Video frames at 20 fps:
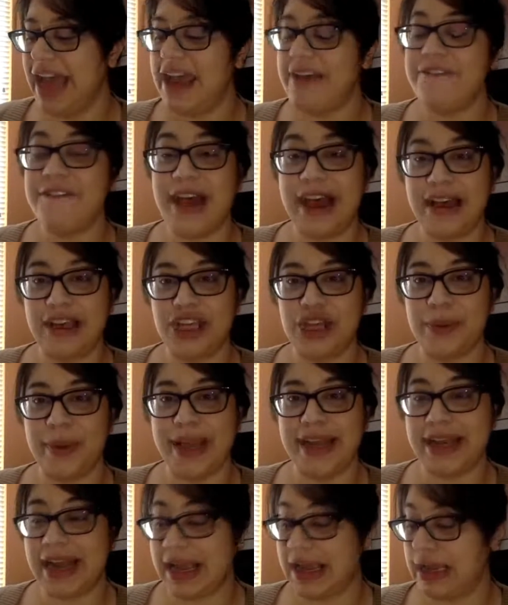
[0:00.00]

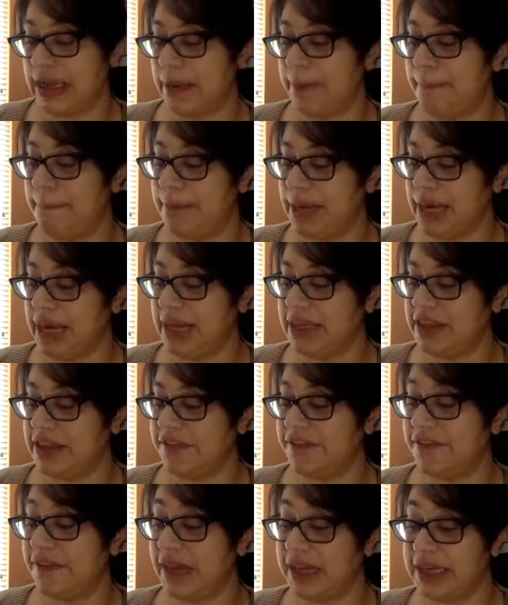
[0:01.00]
Evaluate and combine the
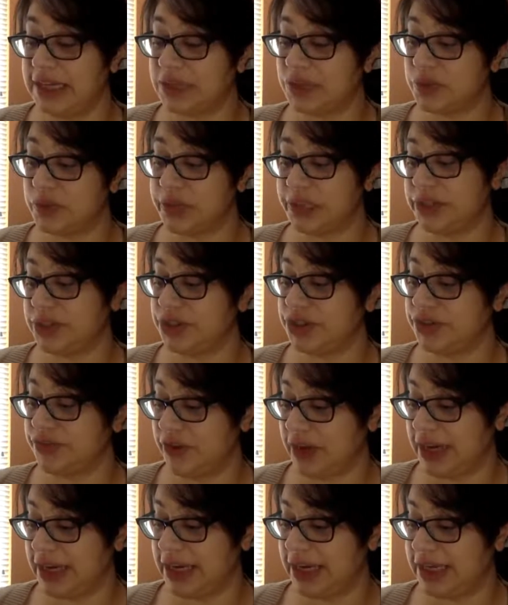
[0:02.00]
finest research
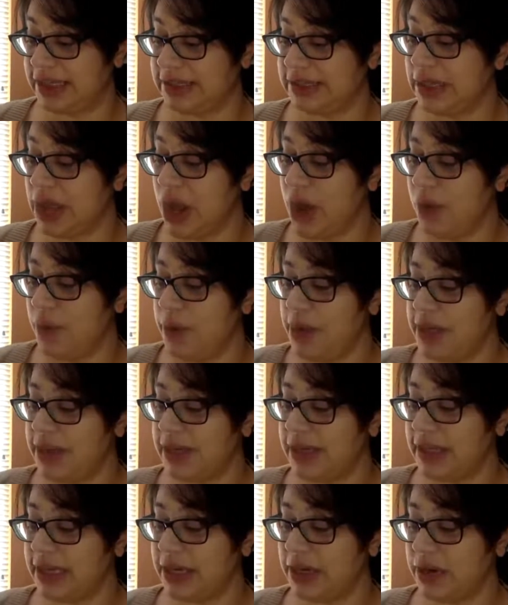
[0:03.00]
findings
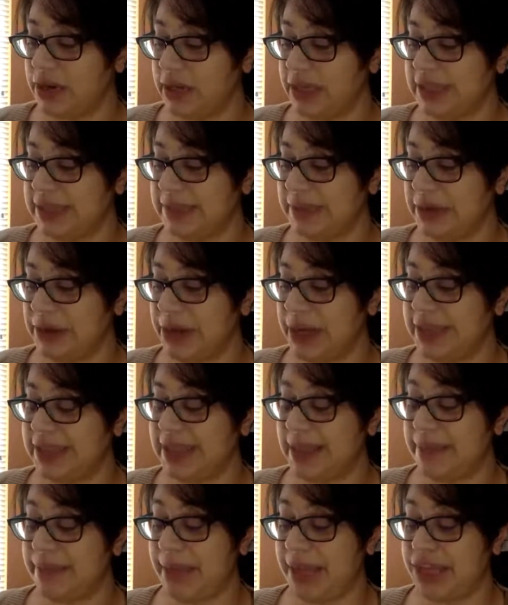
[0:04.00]
with clinical experience
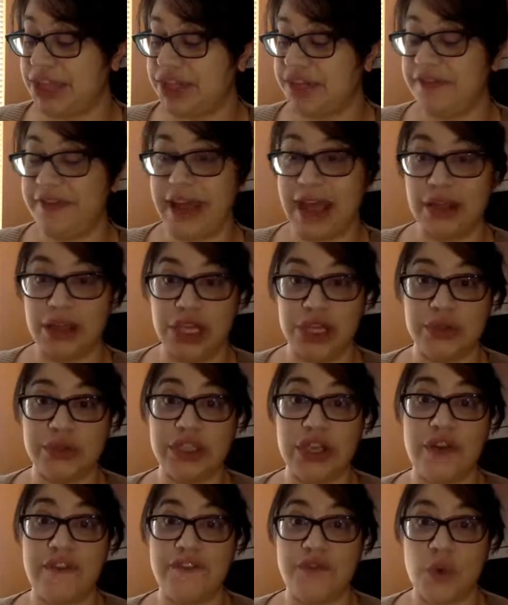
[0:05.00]
and patient
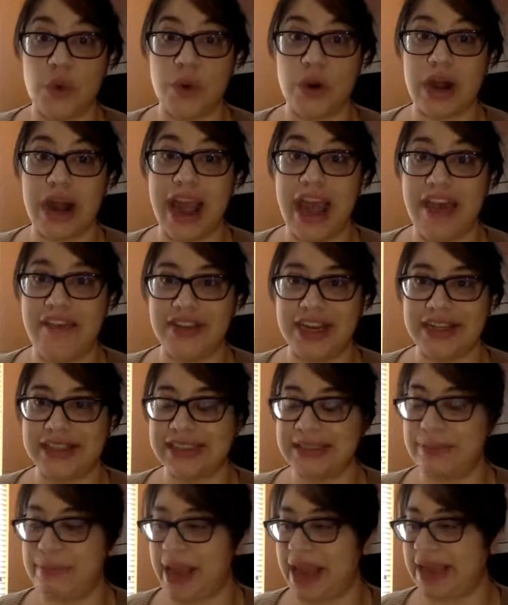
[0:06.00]
values for
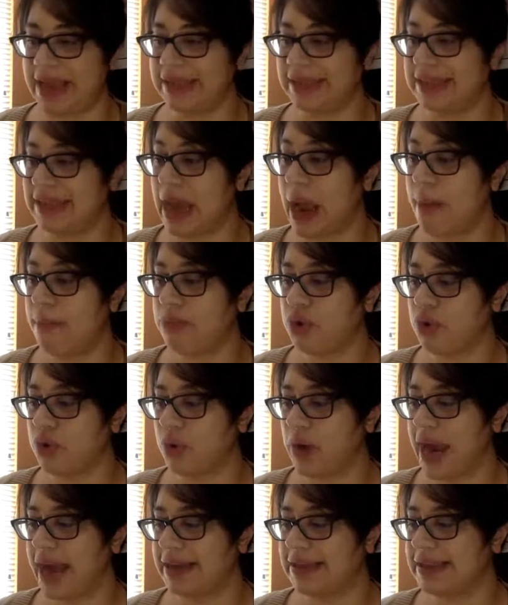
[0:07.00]
evidence-based
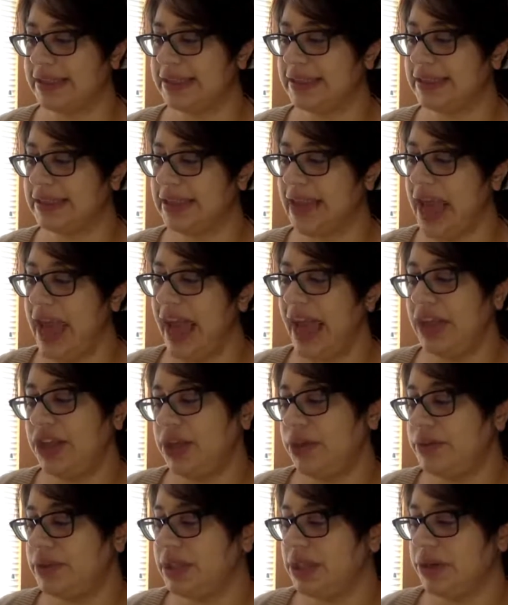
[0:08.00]
practice.
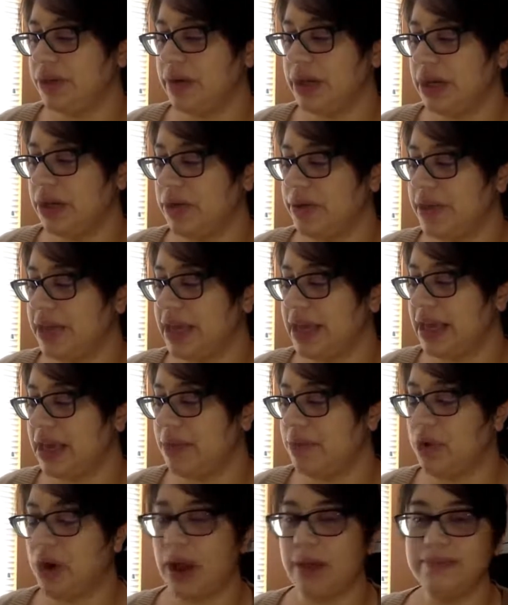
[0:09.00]
And using critical thinking
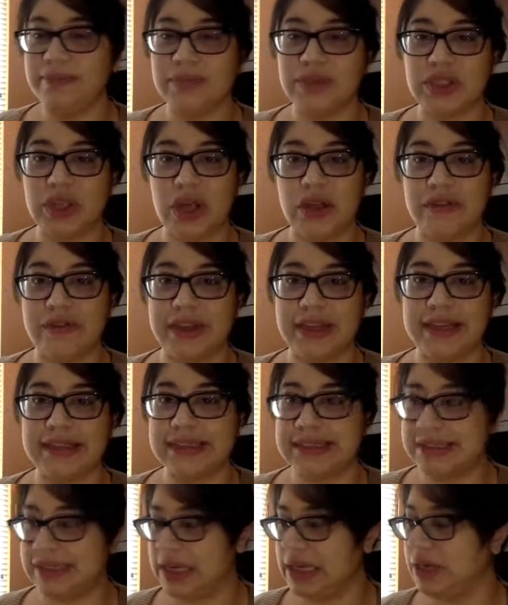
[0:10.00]
and problem-solving
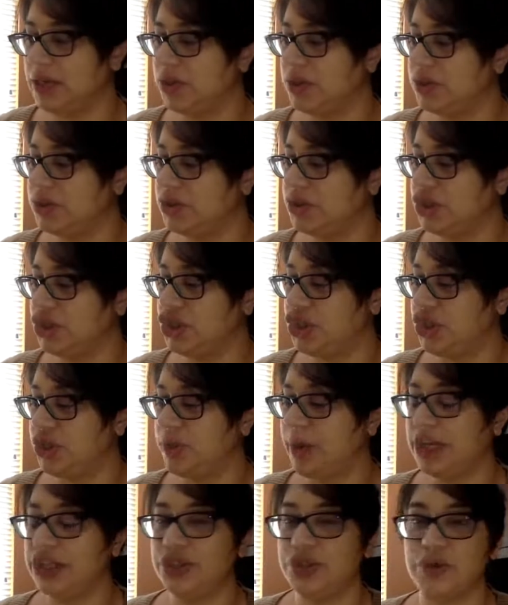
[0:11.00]
skills
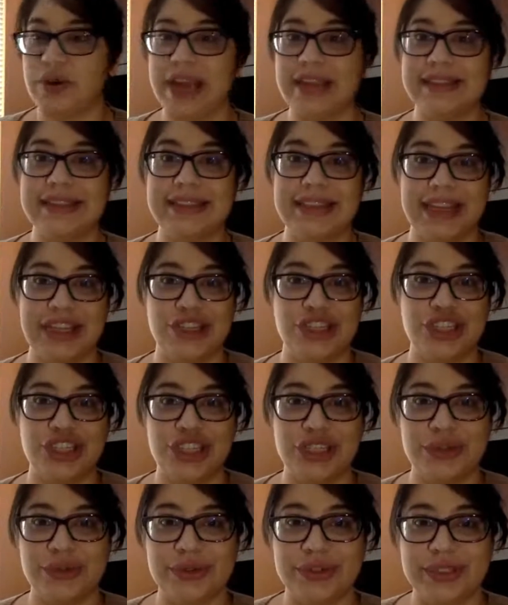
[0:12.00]
to address
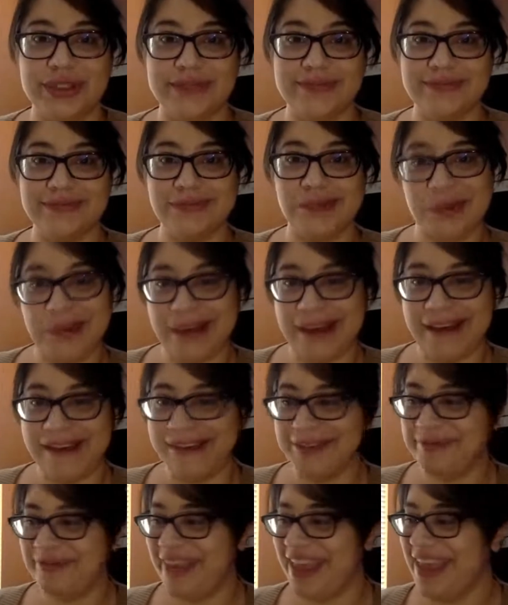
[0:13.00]
issues.
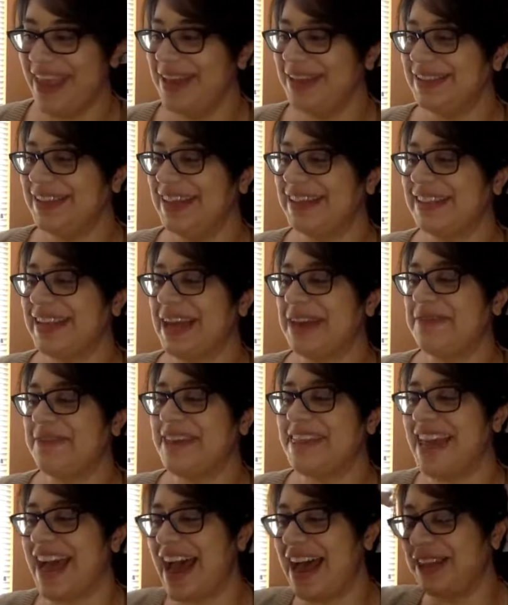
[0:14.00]
Okay, so that's kind of
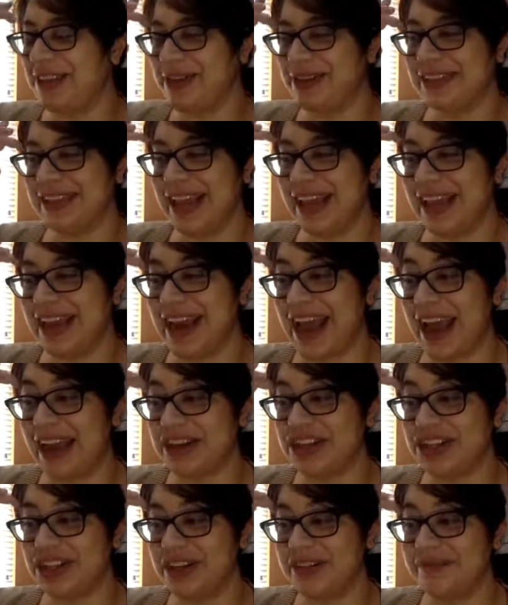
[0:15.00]
what that looks like in
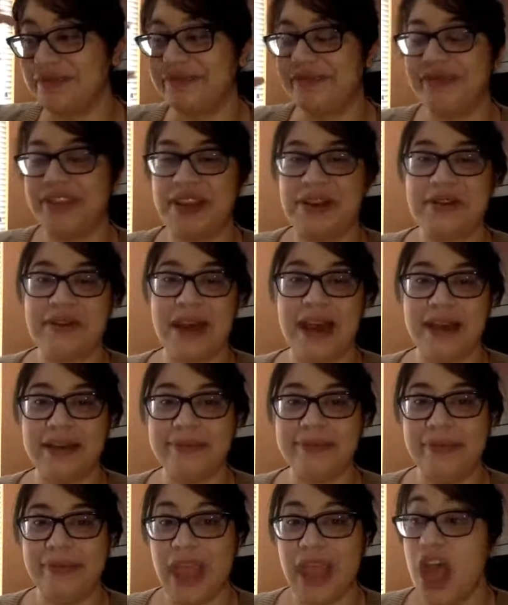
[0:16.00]
action. Okay.
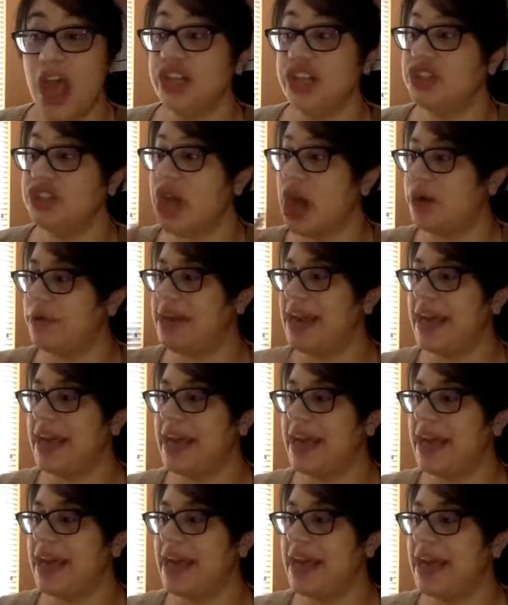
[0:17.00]
So
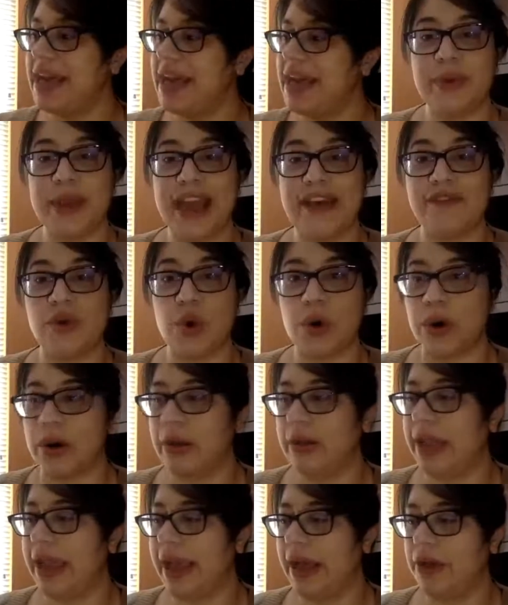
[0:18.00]
next on the list, we have
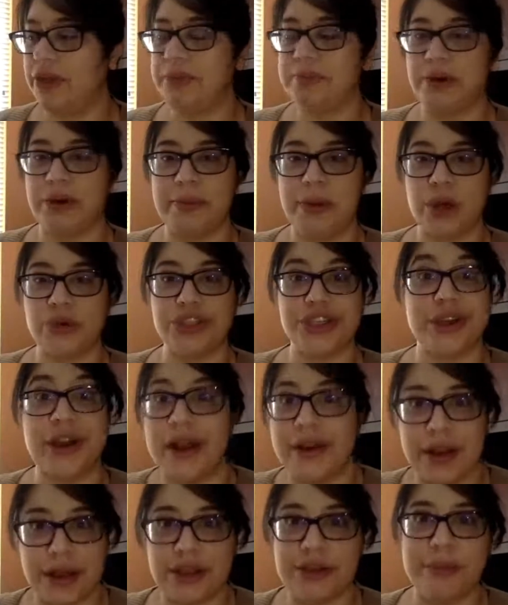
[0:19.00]
oral health promotion,
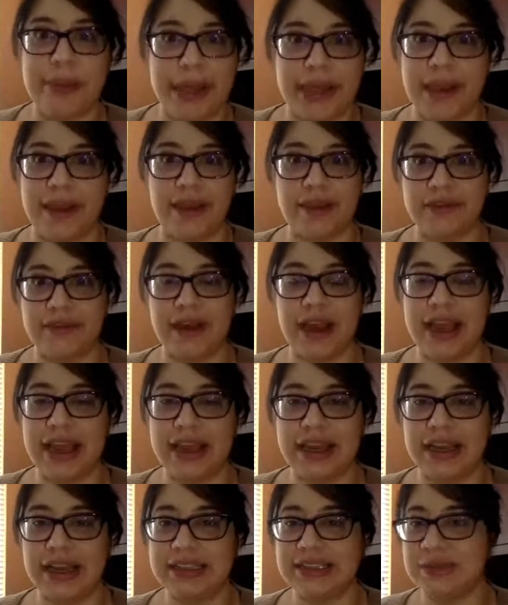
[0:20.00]
another biggie,
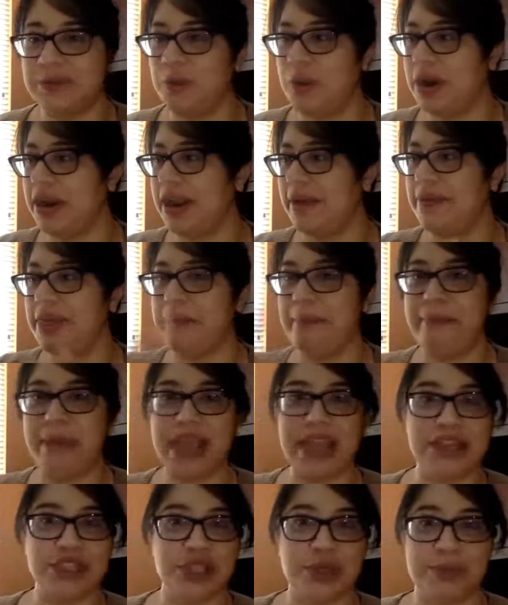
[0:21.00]
right? It's one of the
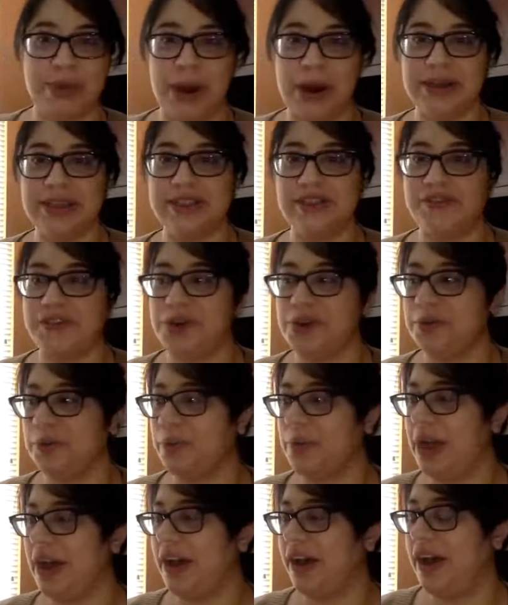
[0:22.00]
major parts of your
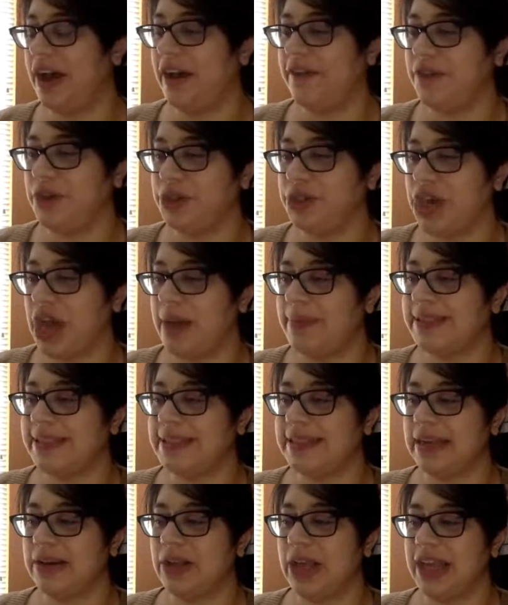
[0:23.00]
job as a
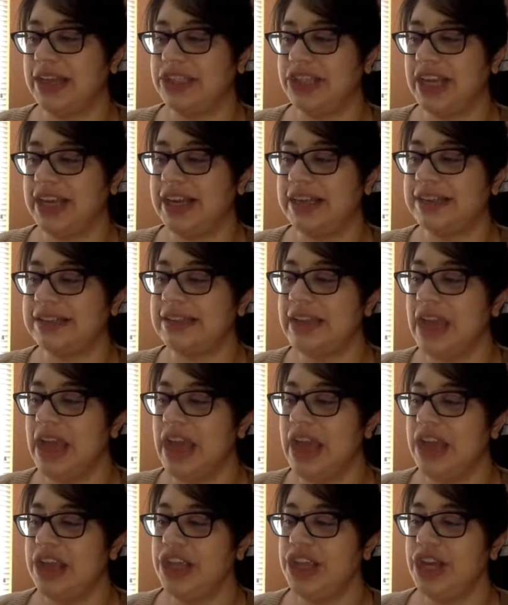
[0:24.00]
dental hygienist.
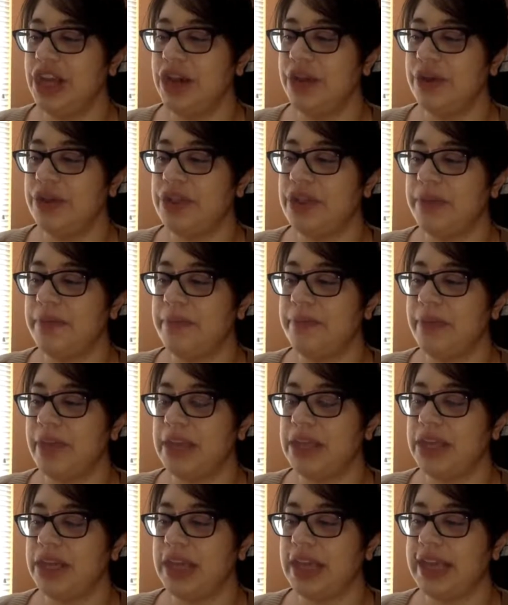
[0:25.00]

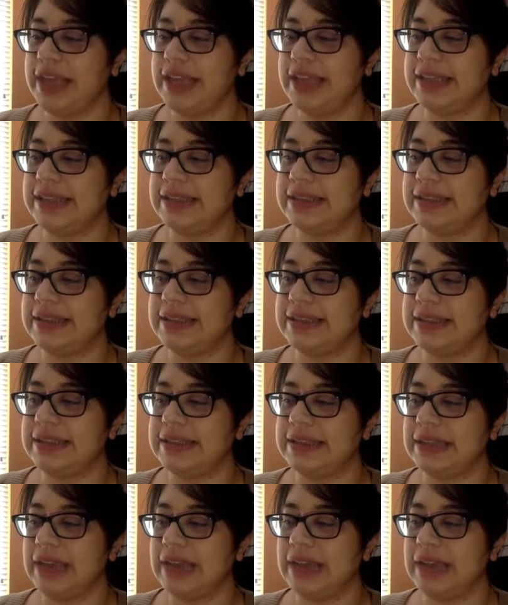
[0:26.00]
It's